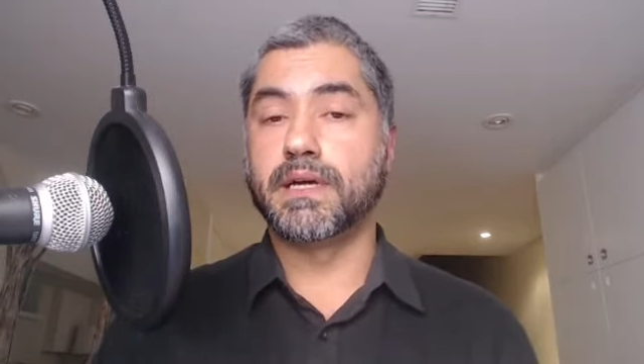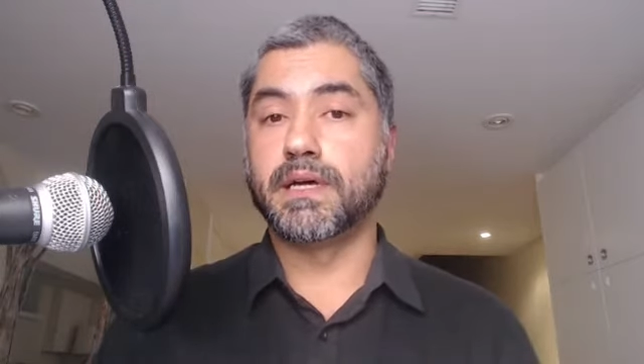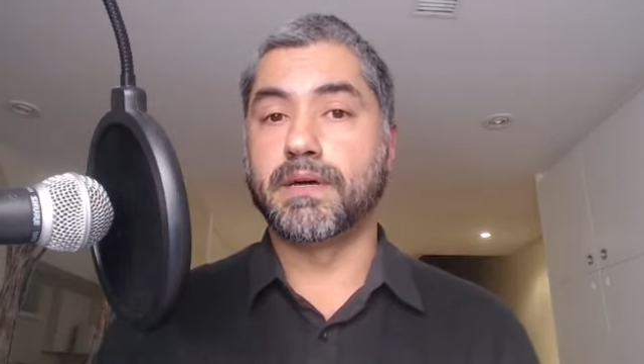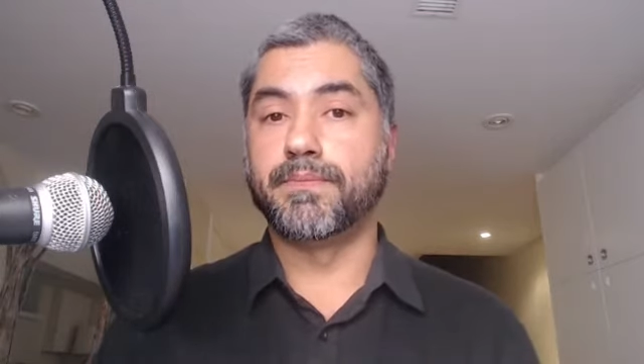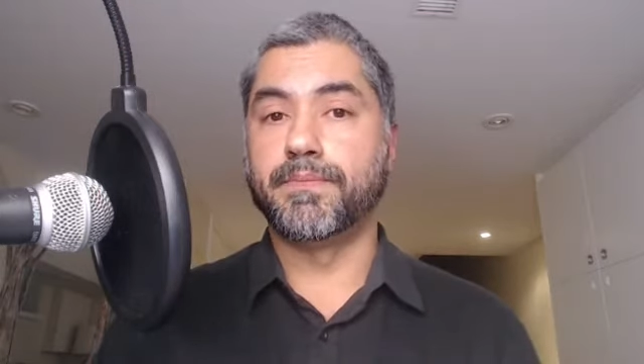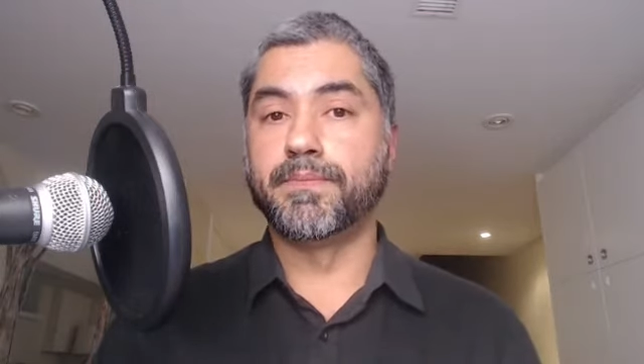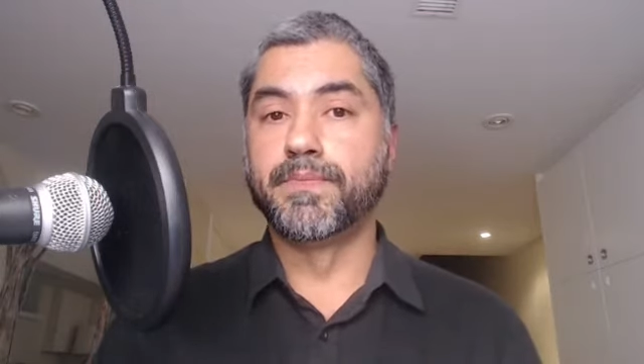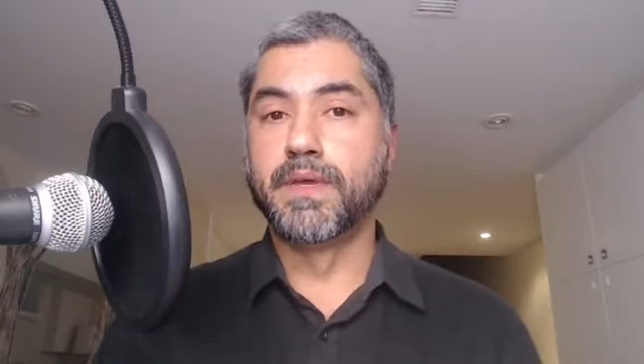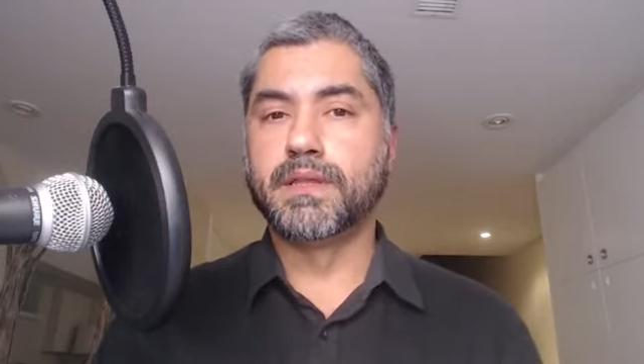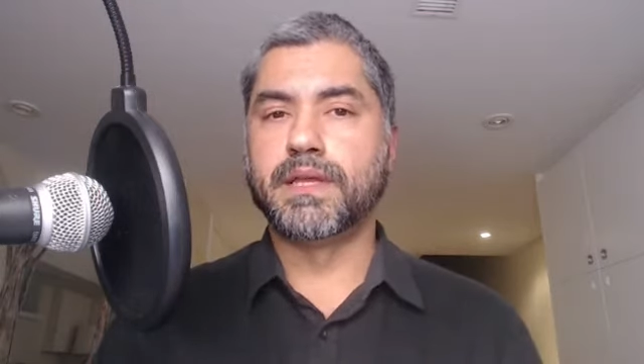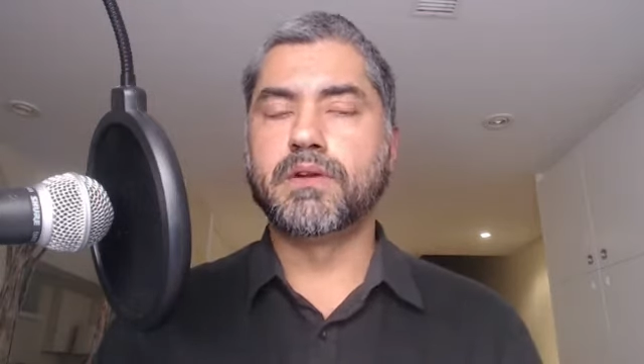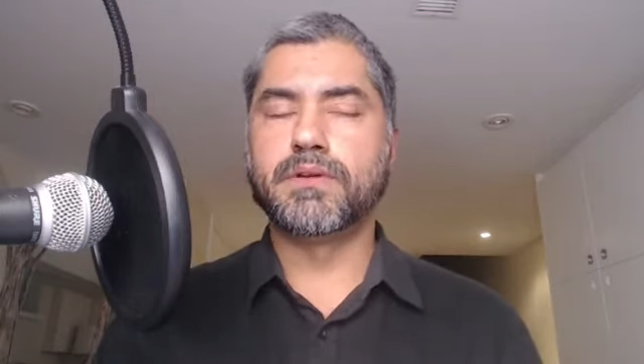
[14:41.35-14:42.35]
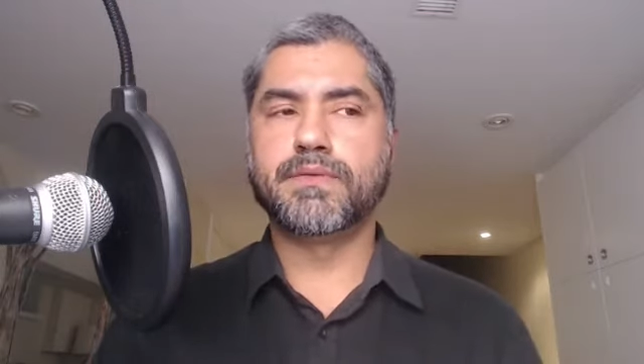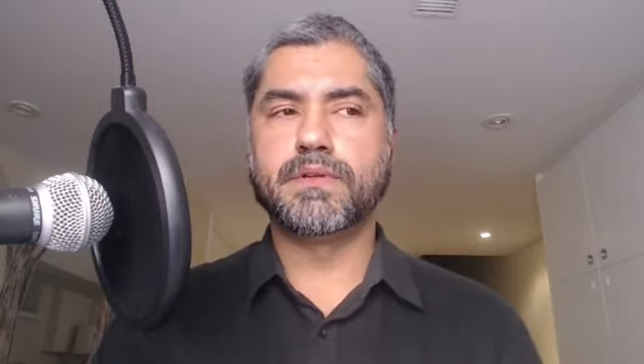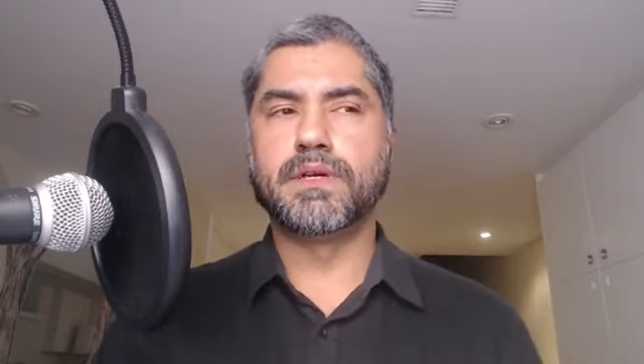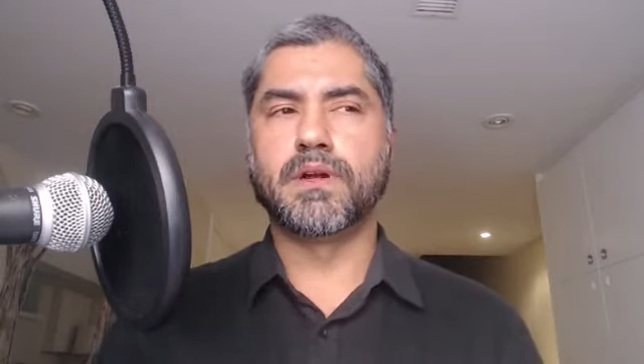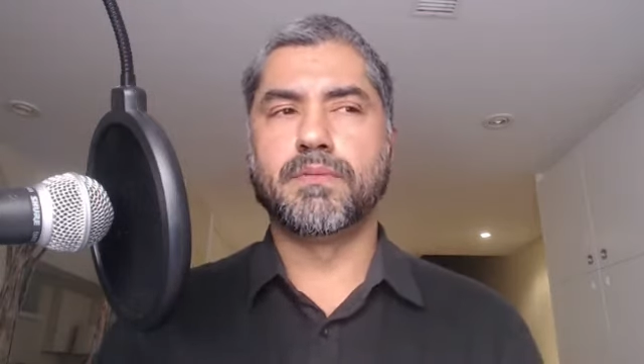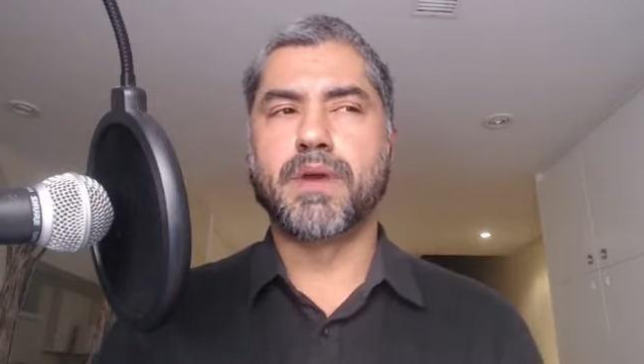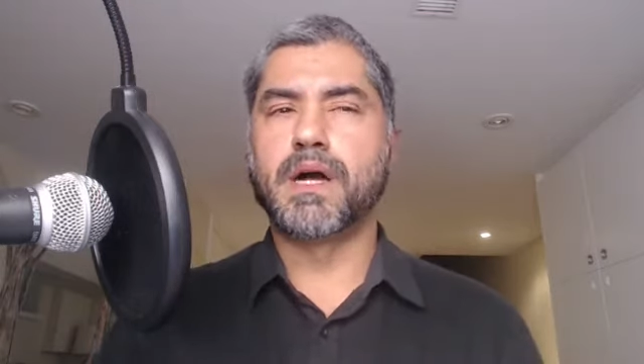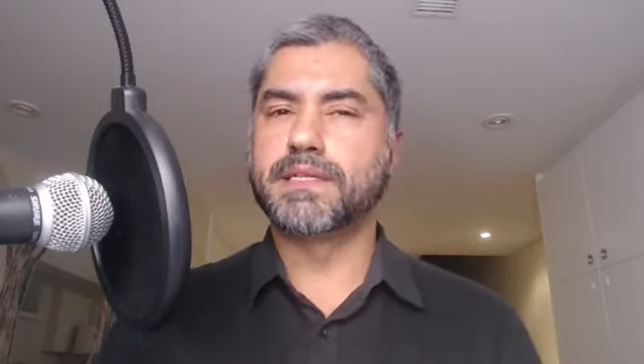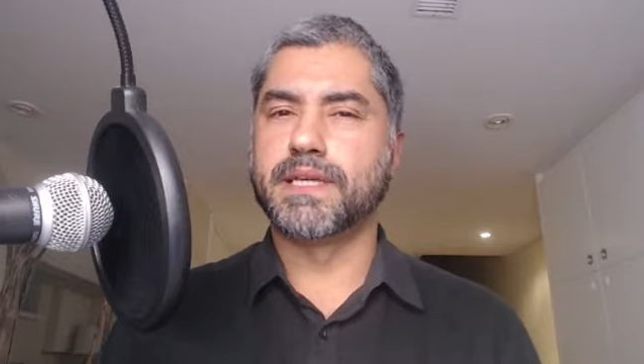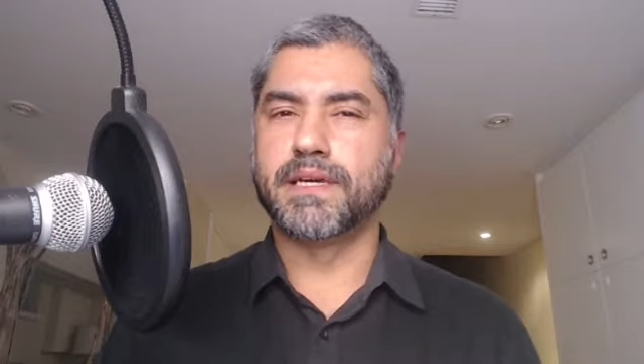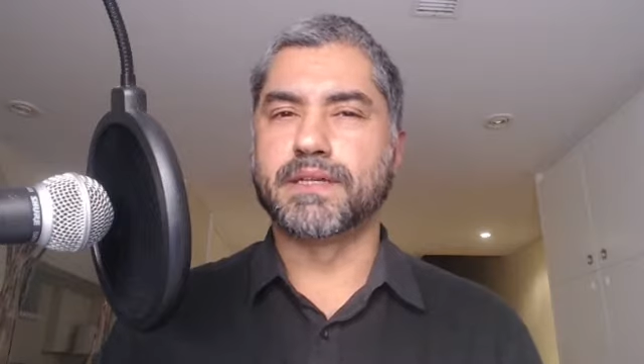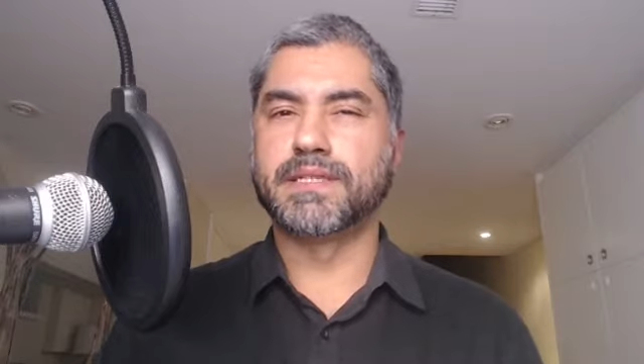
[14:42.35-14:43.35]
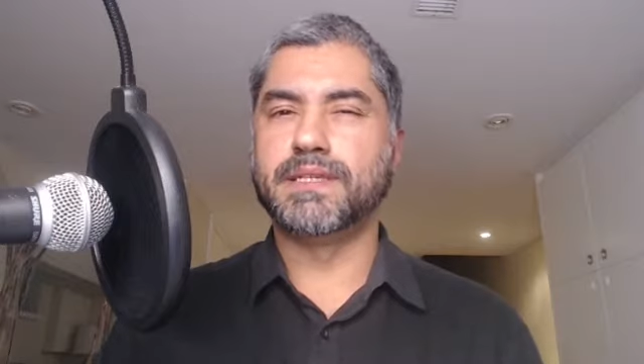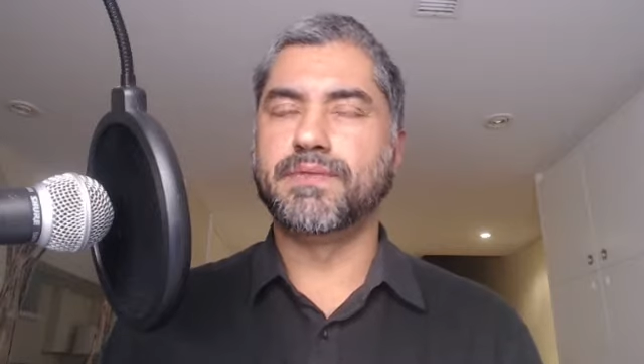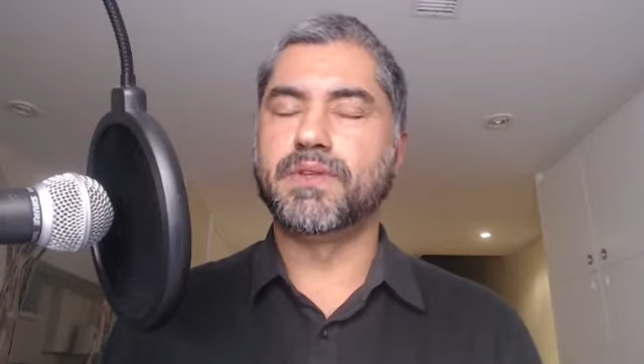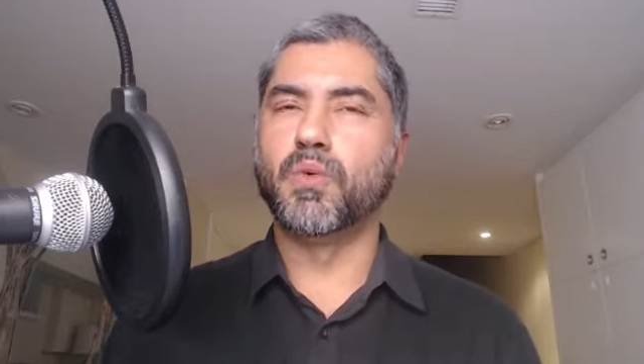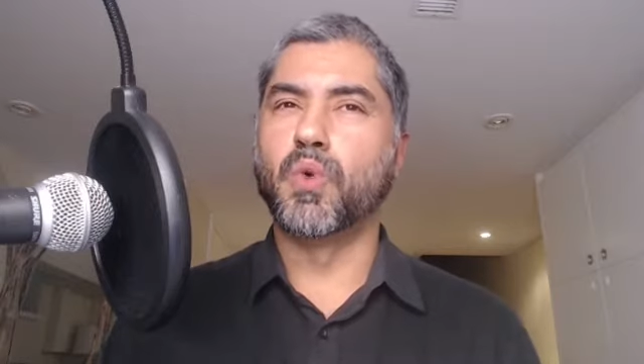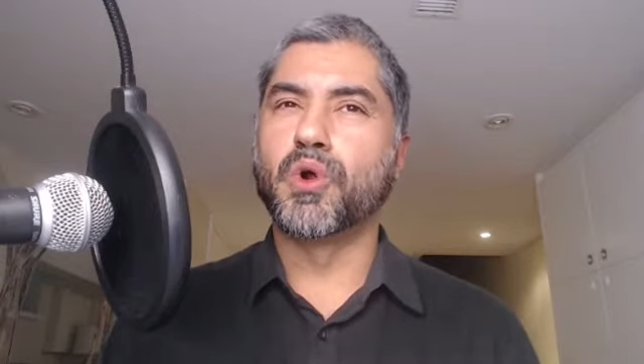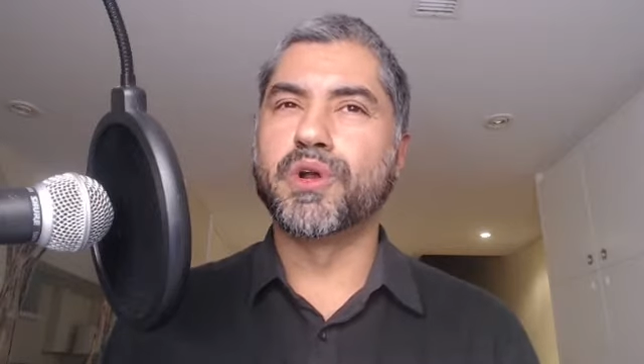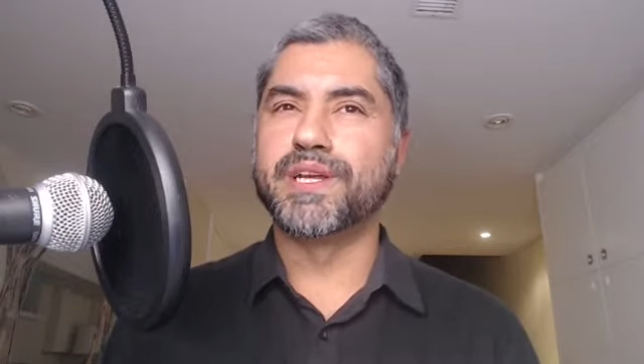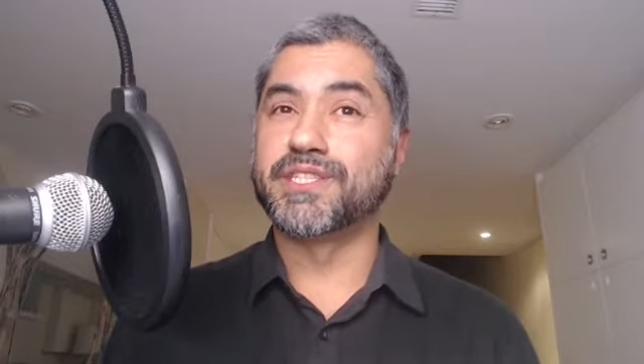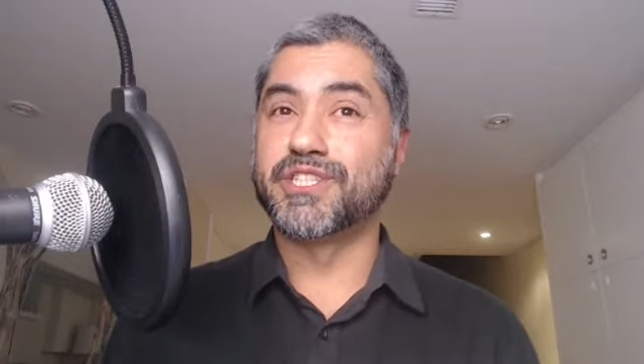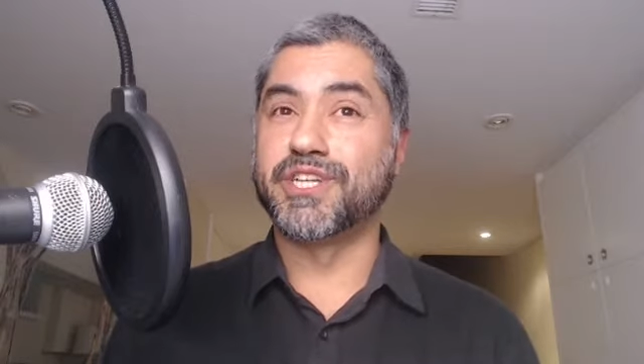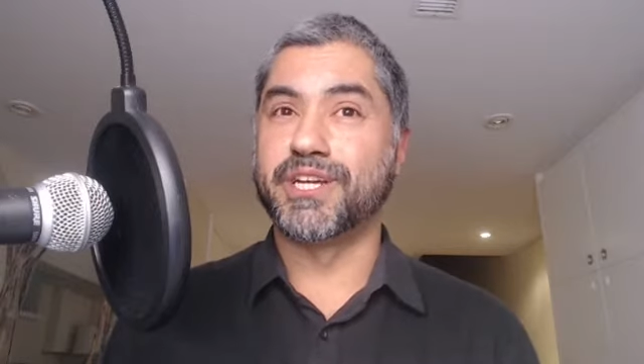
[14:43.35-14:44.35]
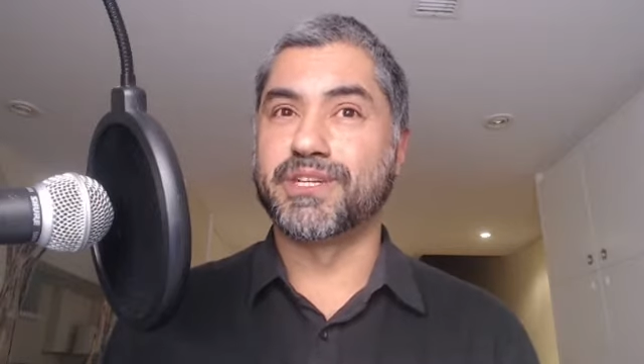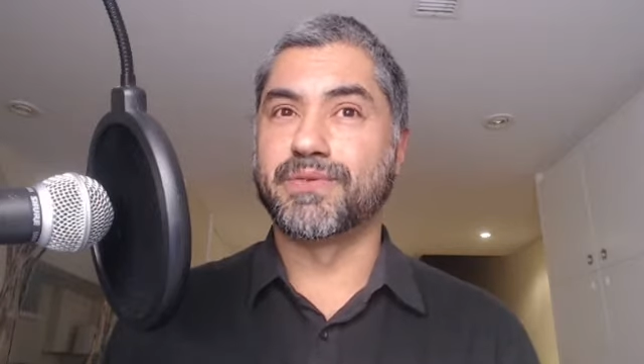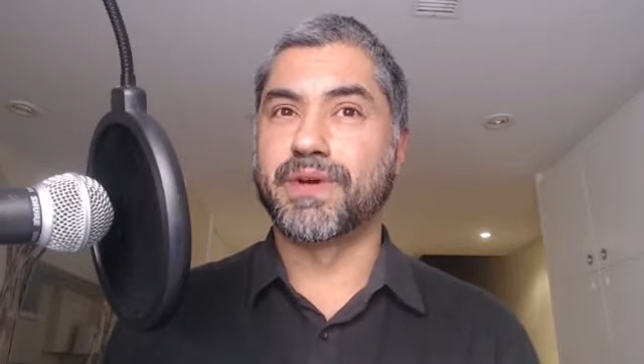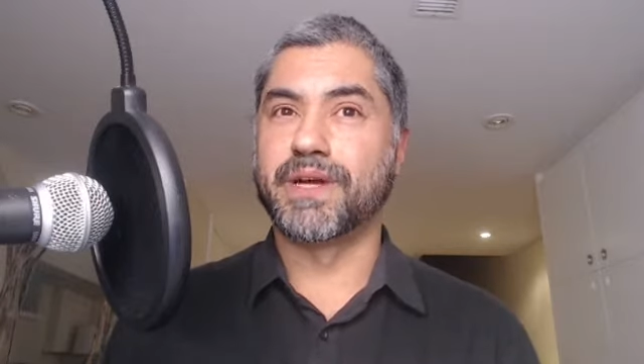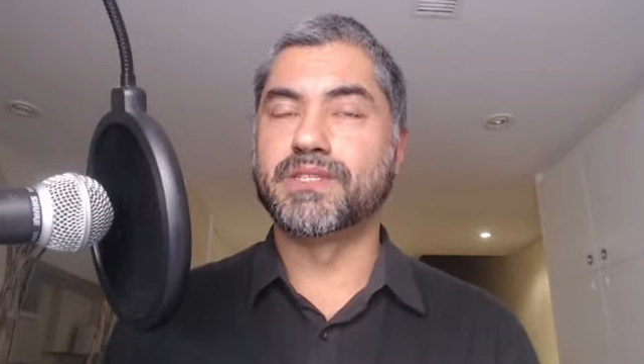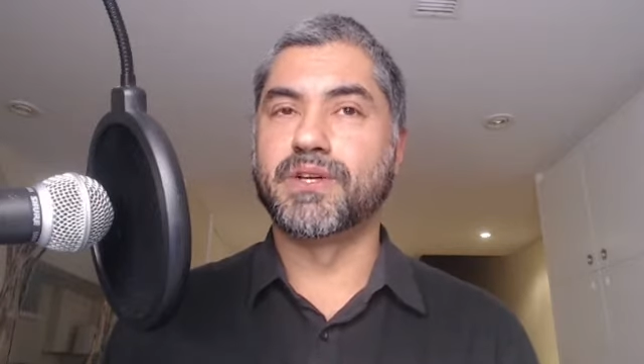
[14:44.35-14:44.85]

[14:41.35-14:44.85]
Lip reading: they don't even, mocktails, and even the wording is changing, right?